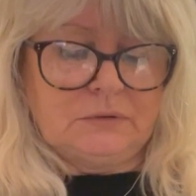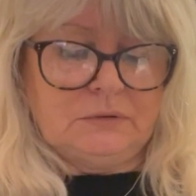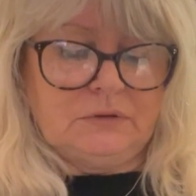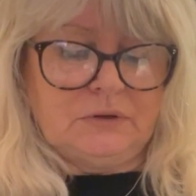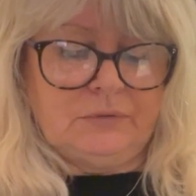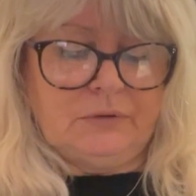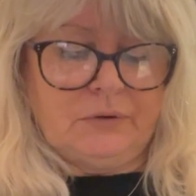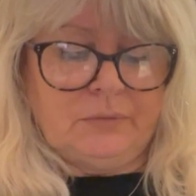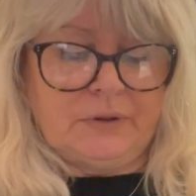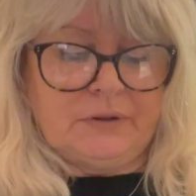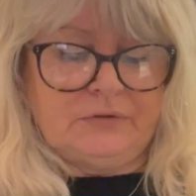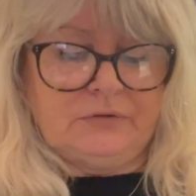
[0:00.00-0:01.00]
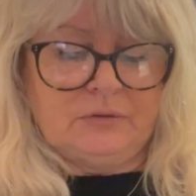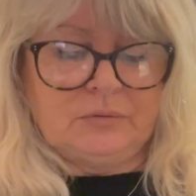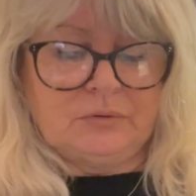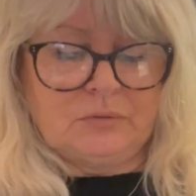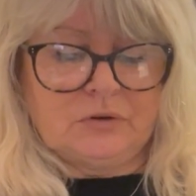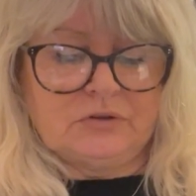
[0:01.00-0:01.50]
Don't know whether
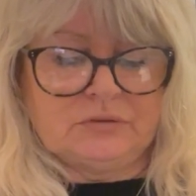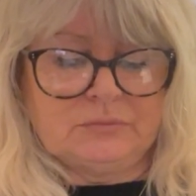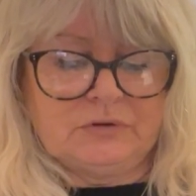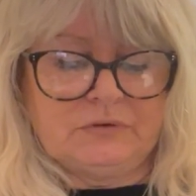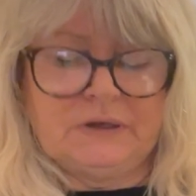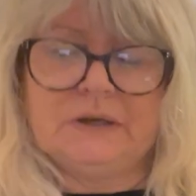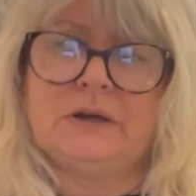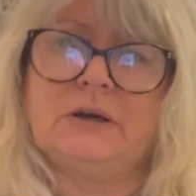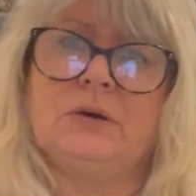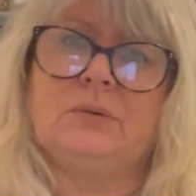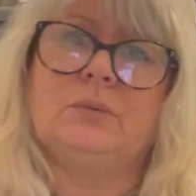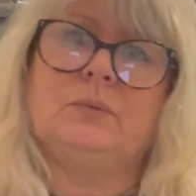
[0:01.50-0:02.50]
superwash merino,